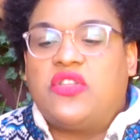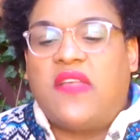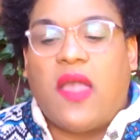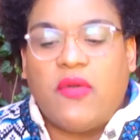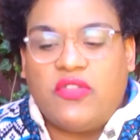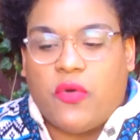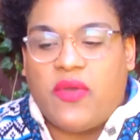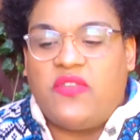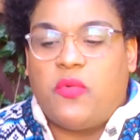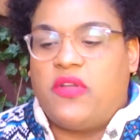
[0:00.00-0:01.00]

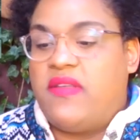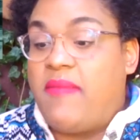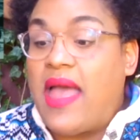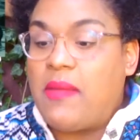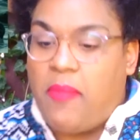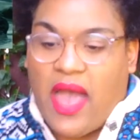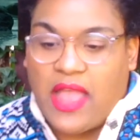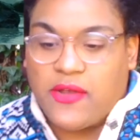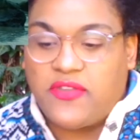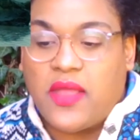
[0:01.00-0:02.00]
territories were the
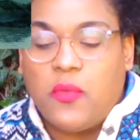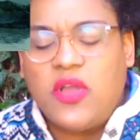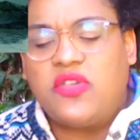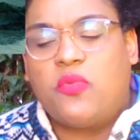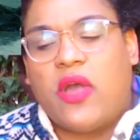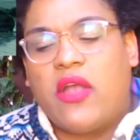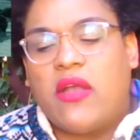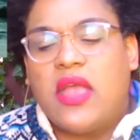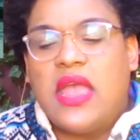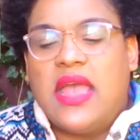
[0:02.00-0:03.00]
vampires and which
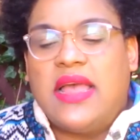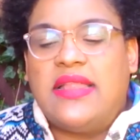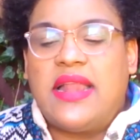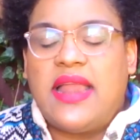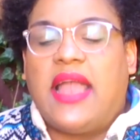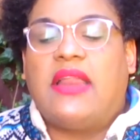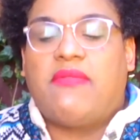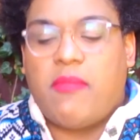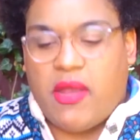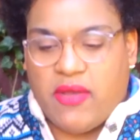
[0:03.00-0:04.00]
were the
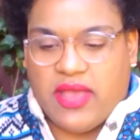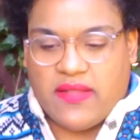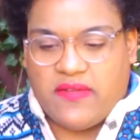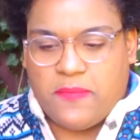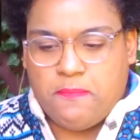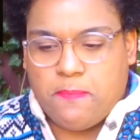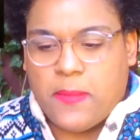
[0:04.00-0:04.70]
Native Americans,